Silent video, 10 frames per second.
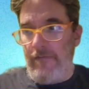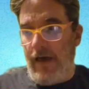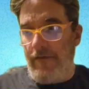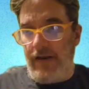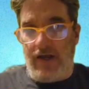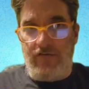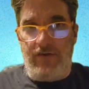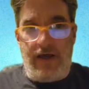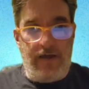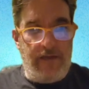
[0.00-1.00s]
And the next
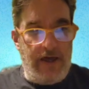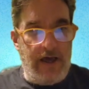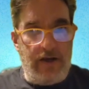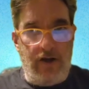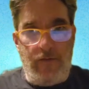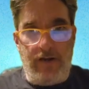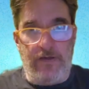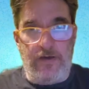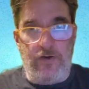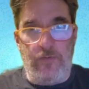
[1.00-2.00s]
day, they had no
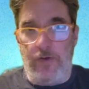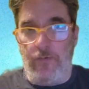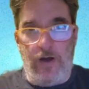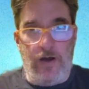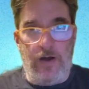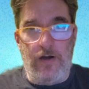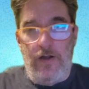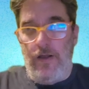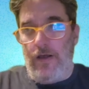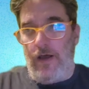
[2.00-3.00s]
idea who we were.
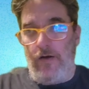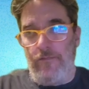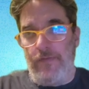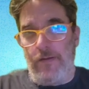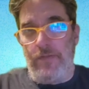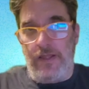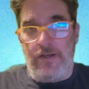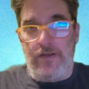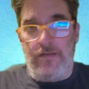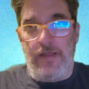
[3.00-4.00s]
Uh, I mean, they,
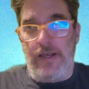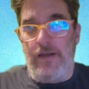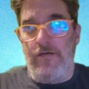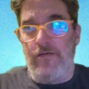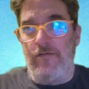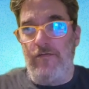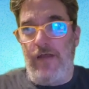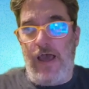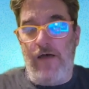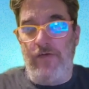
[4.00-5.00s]
they didn't
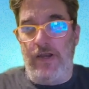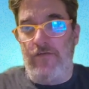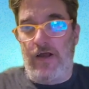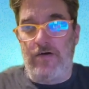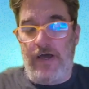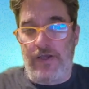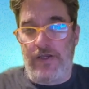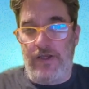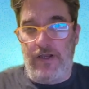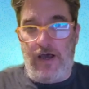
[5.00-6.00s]
have any
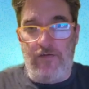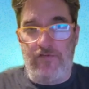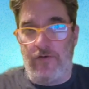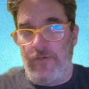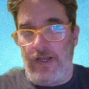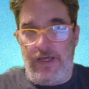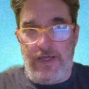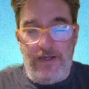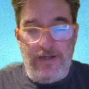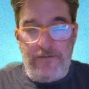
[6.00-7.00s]
recollection of somebody